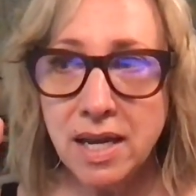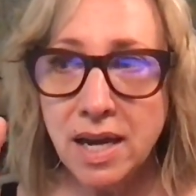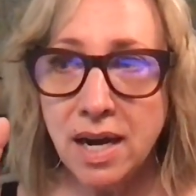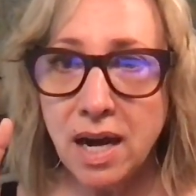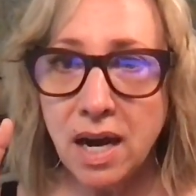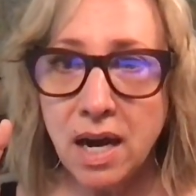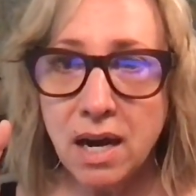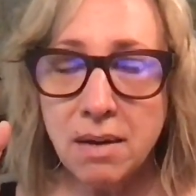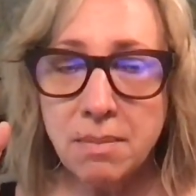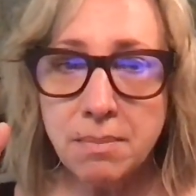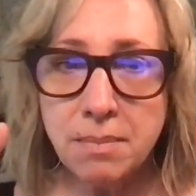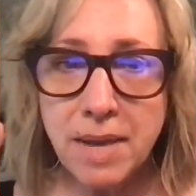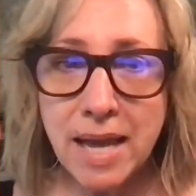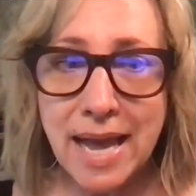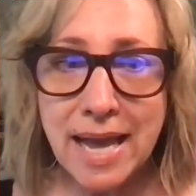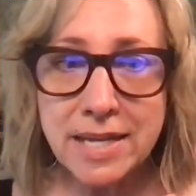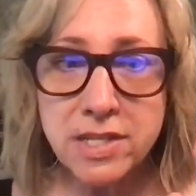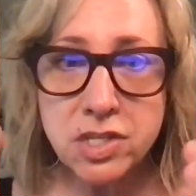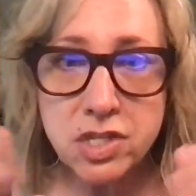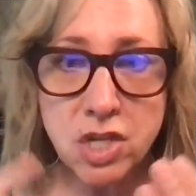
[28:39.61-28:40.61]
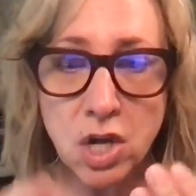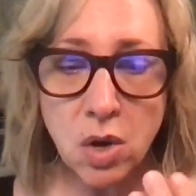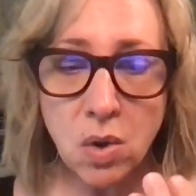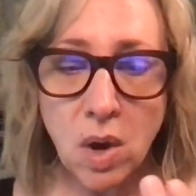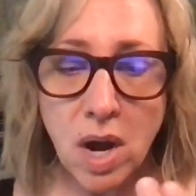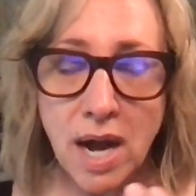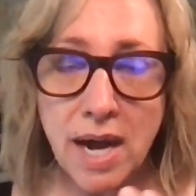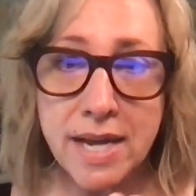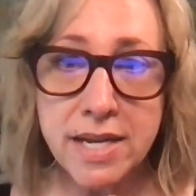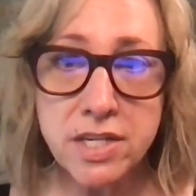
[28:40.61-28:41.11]
And so
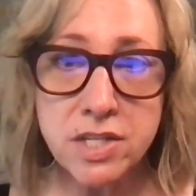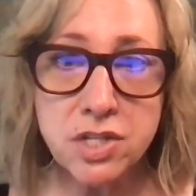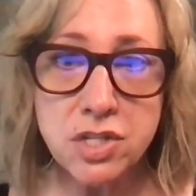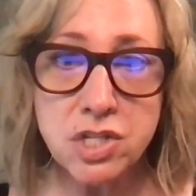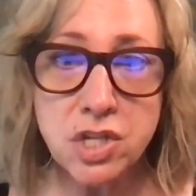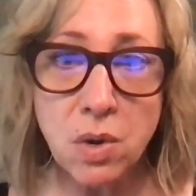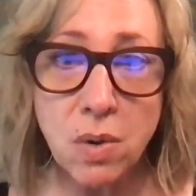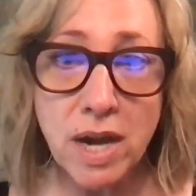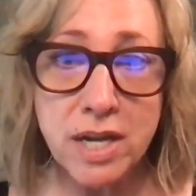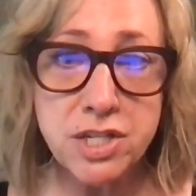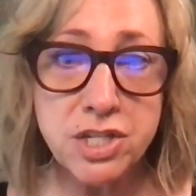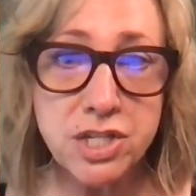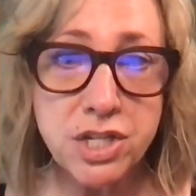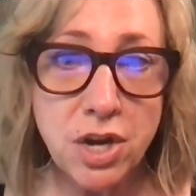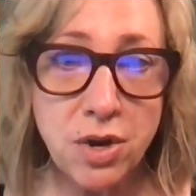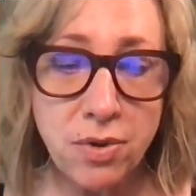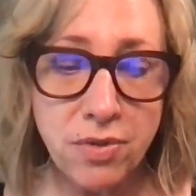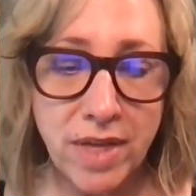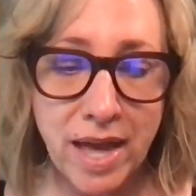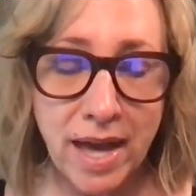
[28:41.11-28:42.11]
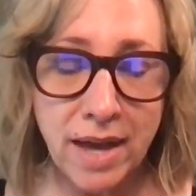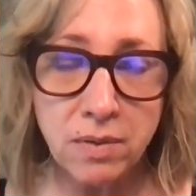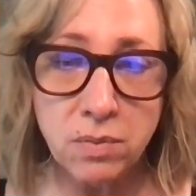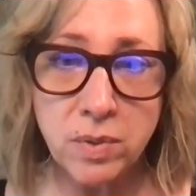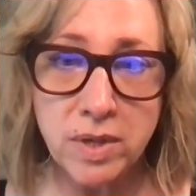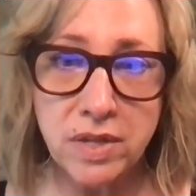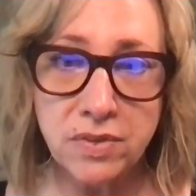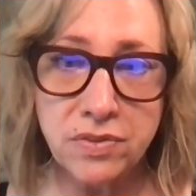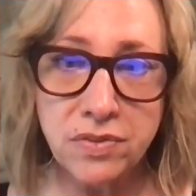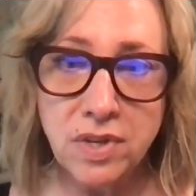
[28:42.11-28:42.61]
I show that
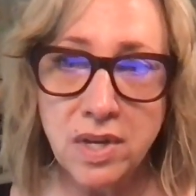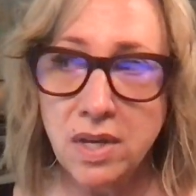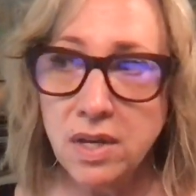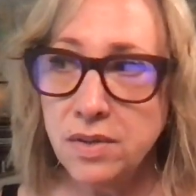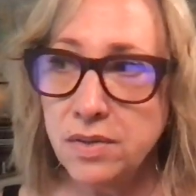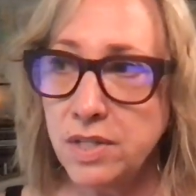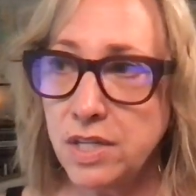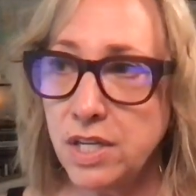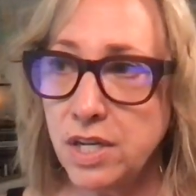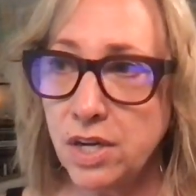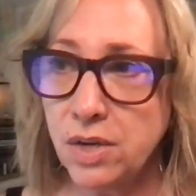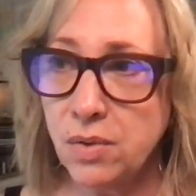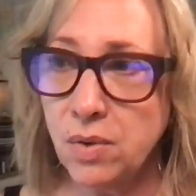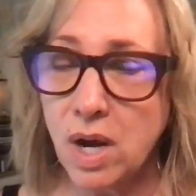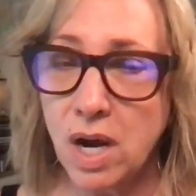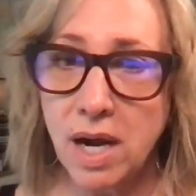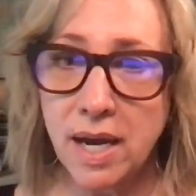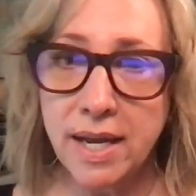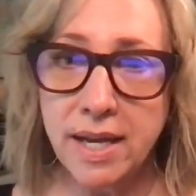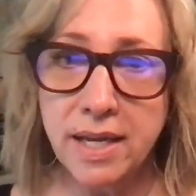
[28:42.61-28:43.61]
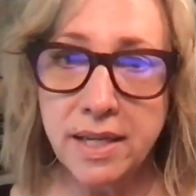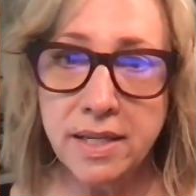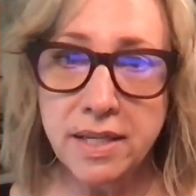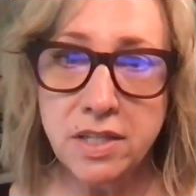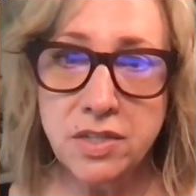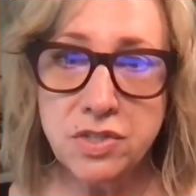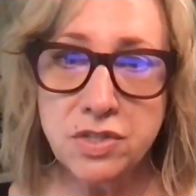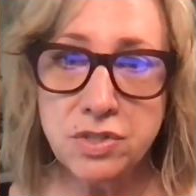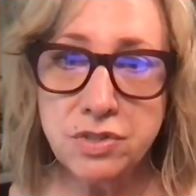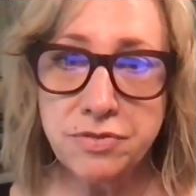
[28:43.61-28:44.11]
with, I
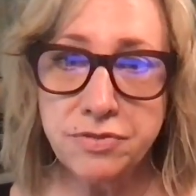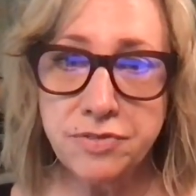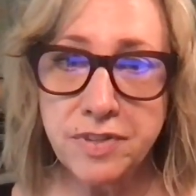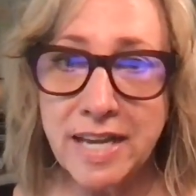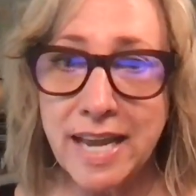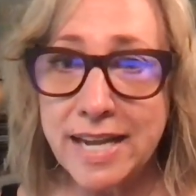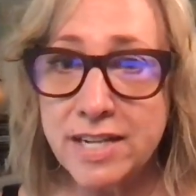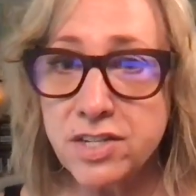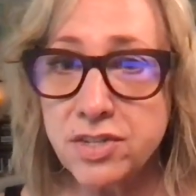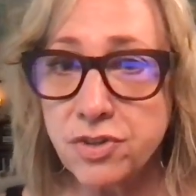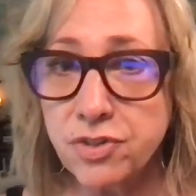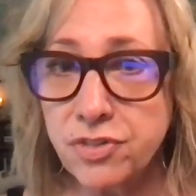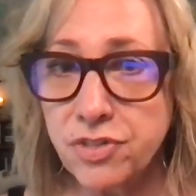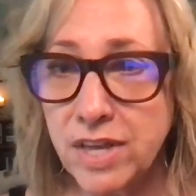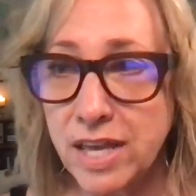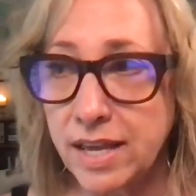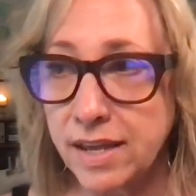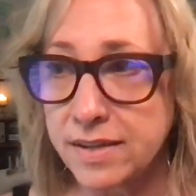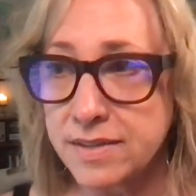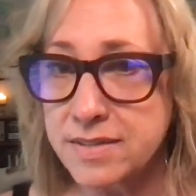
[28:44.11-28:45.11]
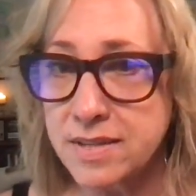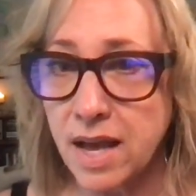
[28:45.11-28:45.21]
can do financial things.